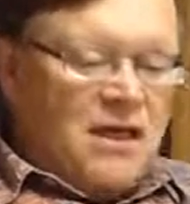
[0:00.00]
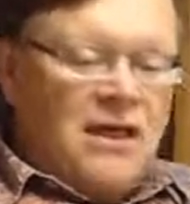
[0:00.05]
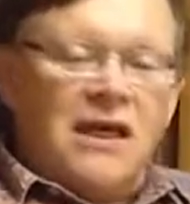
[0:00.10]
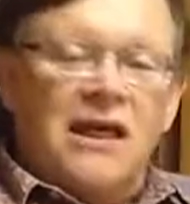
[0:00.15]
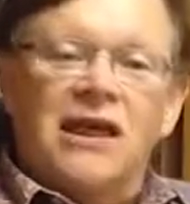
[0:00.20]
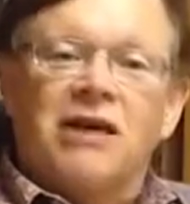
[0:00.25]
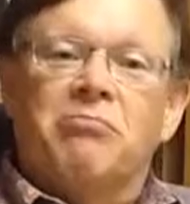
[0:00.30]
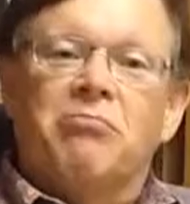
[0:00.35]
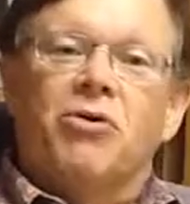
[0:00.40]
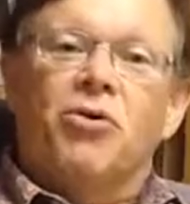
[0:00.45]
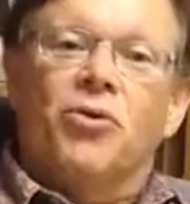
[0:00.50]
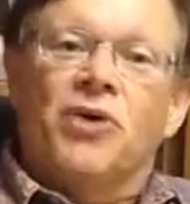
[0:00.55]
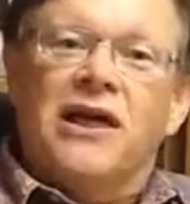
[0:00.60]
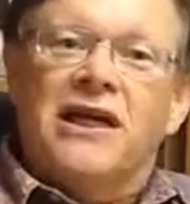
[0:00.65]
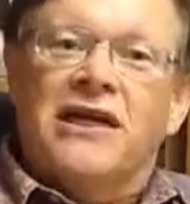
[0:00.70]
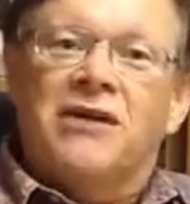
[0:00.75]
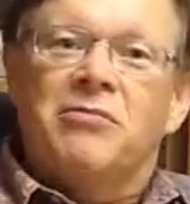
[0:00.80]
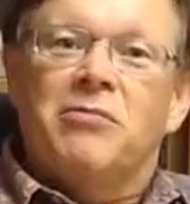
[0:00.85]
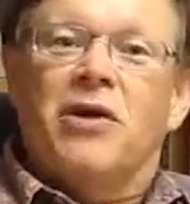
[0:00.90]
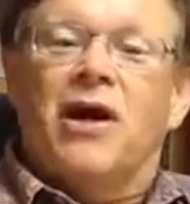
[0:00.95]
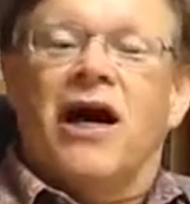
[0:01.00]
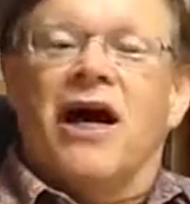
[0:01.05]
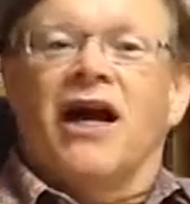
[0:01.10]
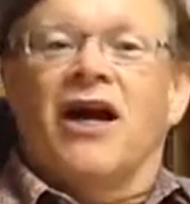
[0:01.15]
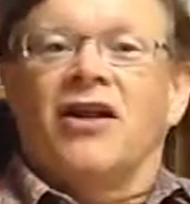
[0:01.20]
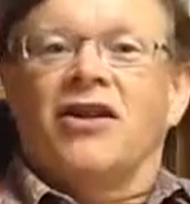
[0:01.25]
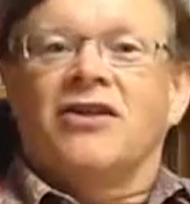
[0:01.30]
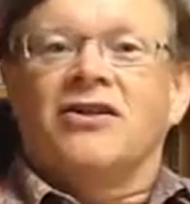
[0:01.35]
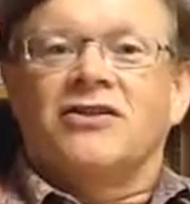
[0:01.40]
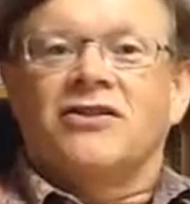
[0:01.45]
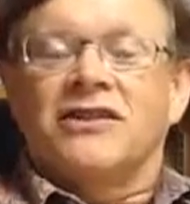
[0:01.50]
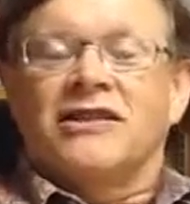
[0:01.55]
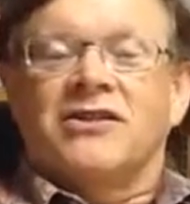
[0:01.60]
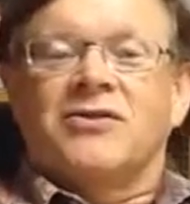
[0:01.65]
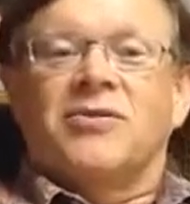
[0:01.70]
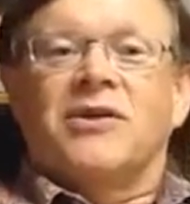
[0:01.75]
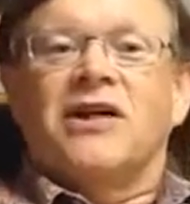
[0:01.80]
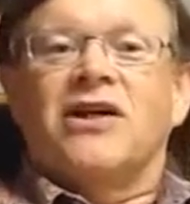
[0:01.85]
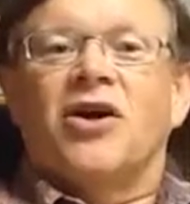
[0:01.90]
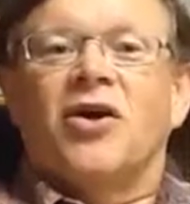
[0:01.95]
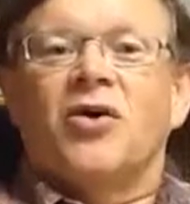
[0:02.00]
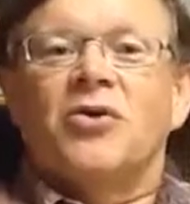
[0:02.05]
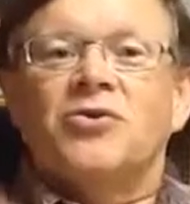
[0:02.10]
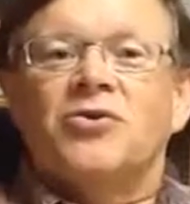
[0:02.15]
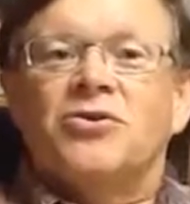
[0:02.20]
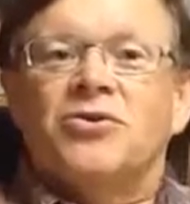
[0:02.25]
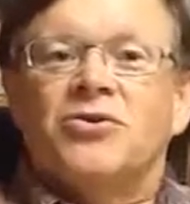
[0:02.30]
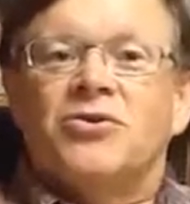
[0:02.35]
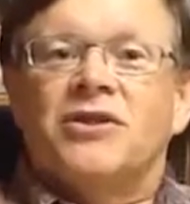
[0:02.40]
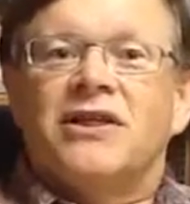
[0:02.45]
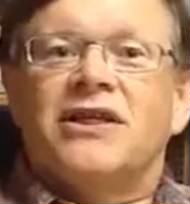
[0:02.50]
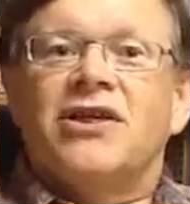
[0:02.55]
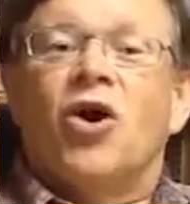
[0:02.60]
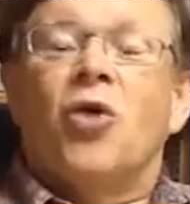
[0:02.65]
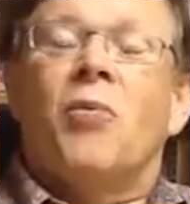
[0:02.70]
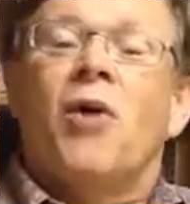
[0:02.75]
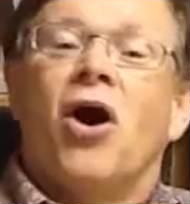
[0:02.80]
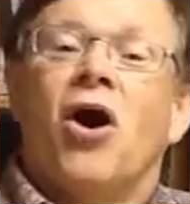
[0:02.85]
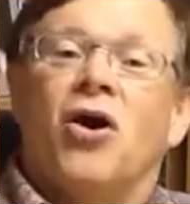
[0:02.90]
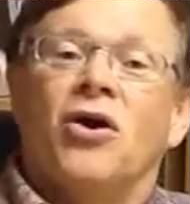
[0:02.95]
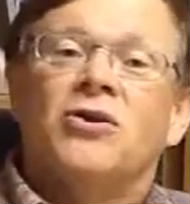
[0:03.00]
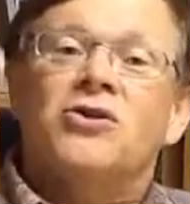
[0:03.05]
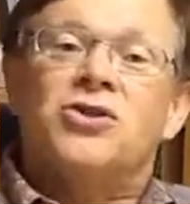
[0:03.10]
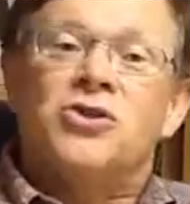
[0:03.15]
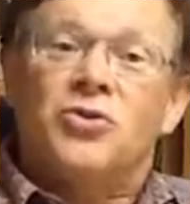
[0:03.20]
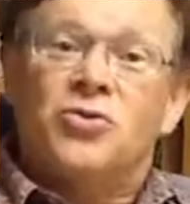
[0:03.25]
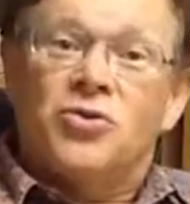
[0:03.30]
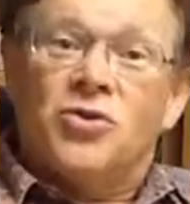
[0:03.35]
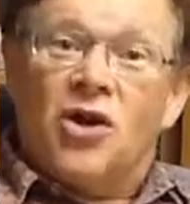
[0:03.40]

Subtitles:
In marine biology, we go to the Omaha Zoo